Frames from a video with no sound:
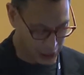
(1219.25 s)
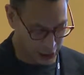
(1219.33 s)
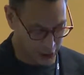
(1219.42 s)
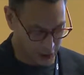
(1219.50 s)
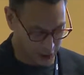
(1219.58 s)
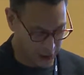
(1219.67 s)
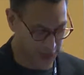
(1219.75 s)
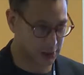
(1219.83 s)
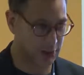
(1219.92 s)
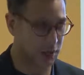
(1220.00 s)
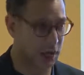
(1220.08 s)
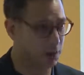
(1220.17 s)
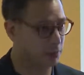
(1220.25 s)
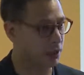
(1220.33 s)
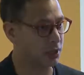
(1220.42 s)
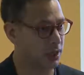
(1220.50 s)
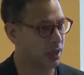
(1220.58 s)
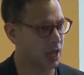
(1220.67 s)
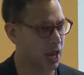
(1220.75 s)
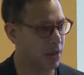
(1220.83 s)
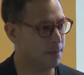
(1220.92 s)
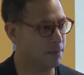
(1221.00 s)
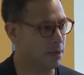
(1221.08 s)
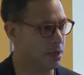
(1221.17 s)
terrorists because they
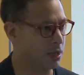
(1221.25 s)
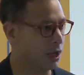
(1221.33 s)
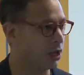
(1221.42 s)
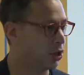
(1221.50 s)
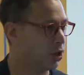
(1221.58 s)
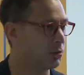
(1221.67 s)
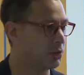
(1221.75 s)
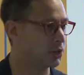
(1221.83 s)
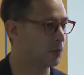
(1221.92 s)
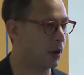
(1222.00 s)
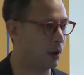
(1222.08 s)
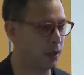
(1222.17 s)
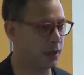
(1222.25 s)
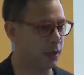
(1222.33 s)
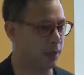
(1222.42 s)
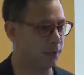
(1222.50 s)
can be anonymous behind